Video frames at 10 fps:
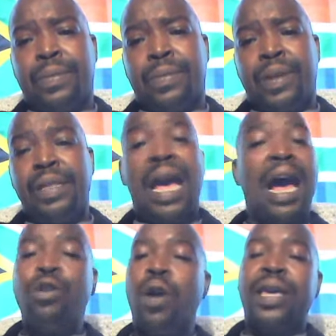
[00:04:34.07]
There
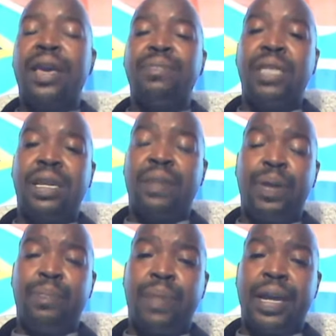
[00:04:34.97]
are no games that are
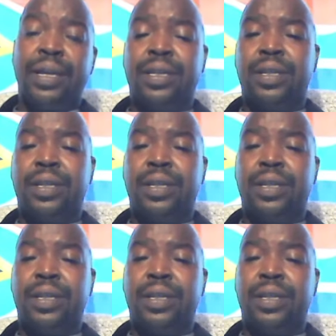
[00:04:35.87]
being played.